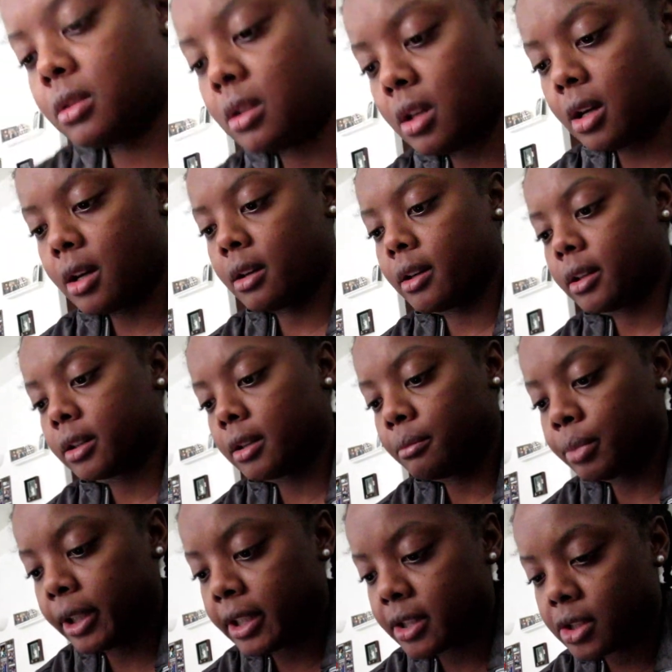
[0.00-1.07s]
yeah, I think
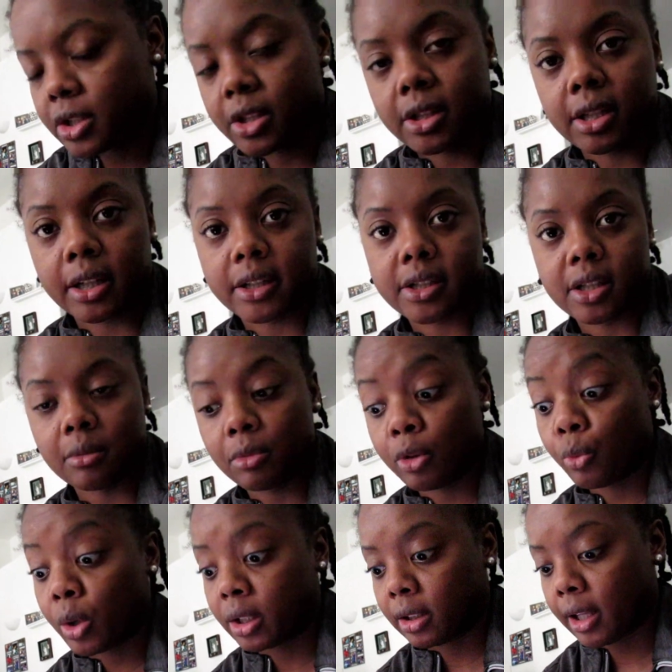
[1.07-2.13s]
Blake is just texting me
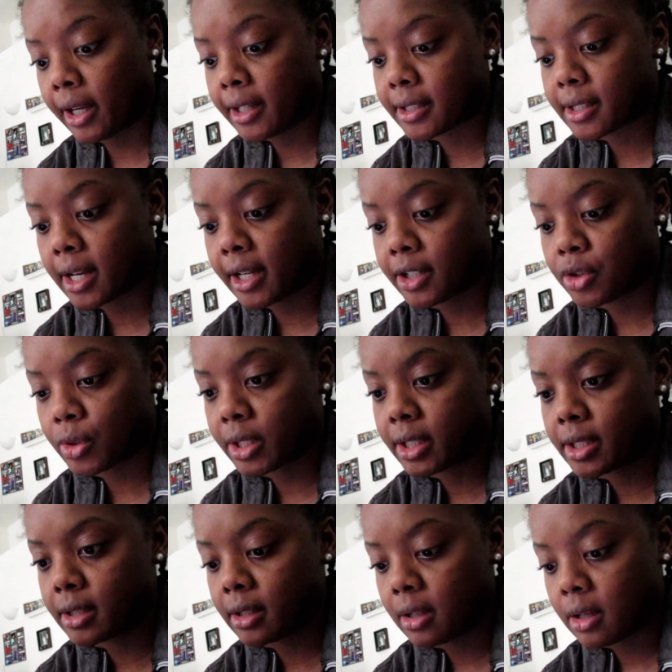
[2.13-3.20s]
one last
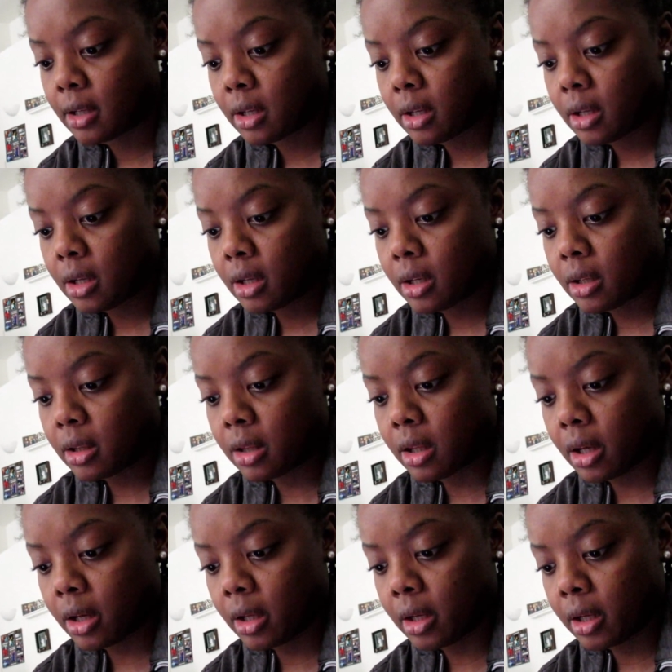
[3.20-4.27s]
address
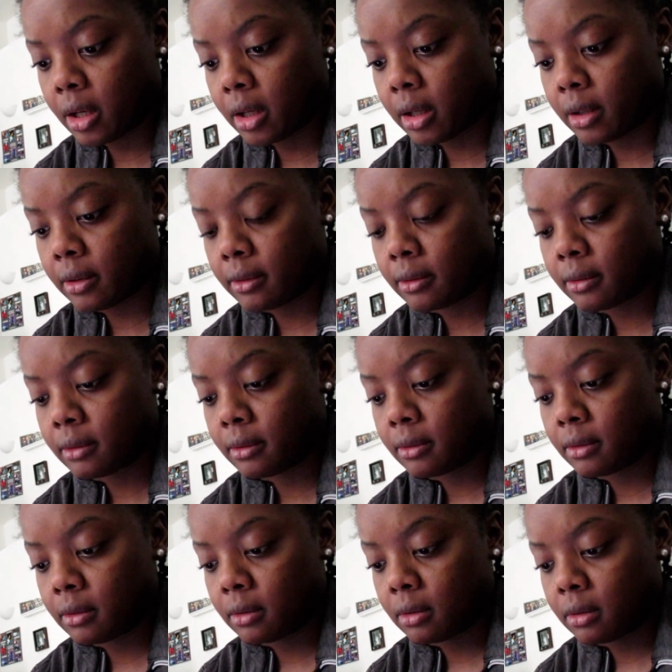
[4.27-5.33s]
that I
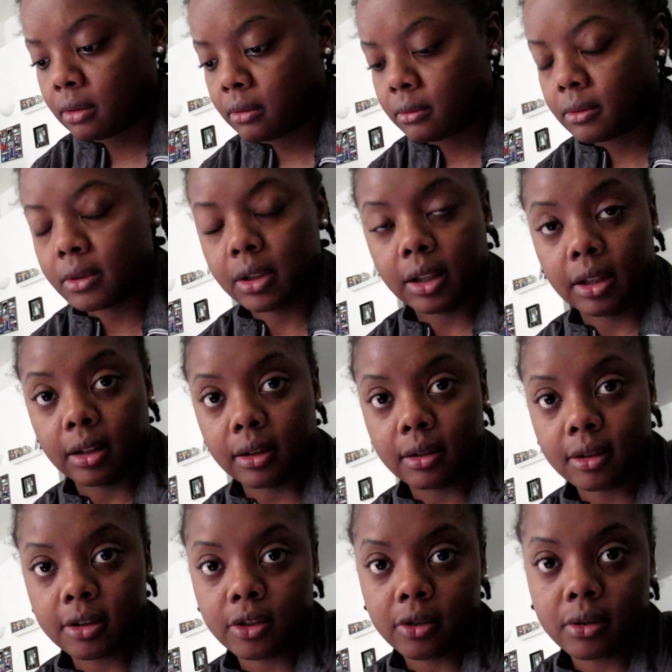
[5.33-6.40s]

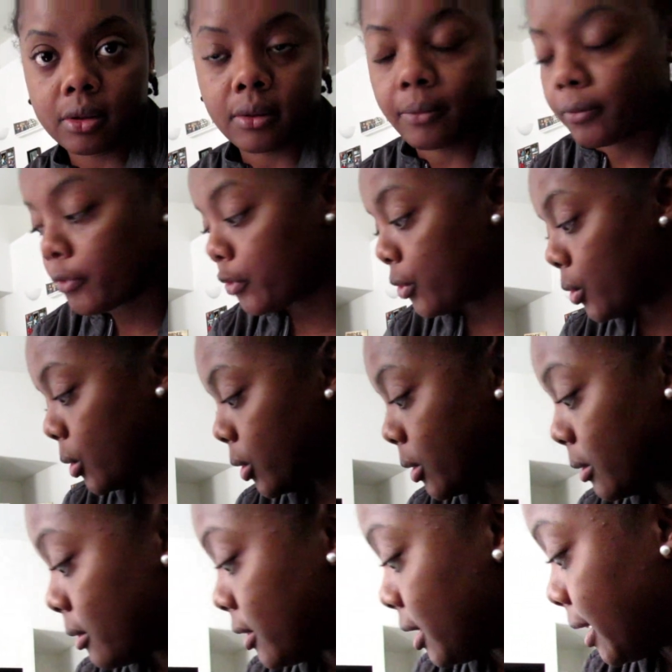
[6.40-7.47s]
need for
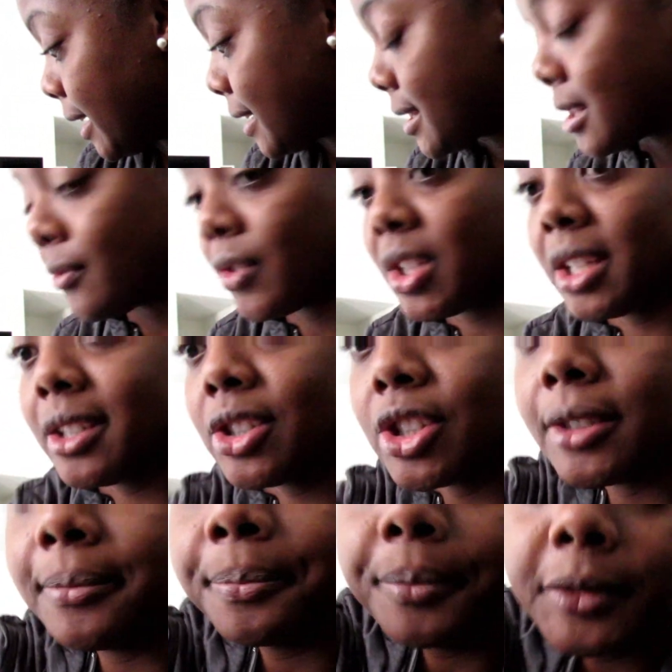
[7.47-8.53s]
the last
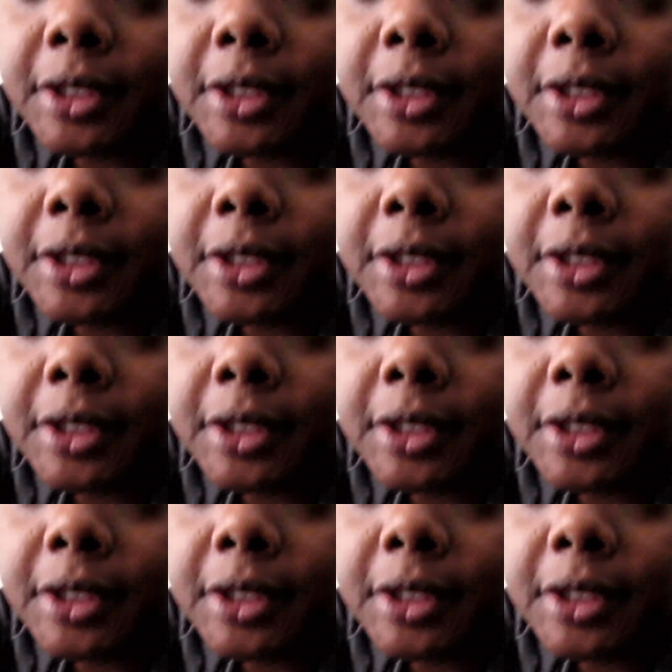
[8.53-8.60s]
invitation.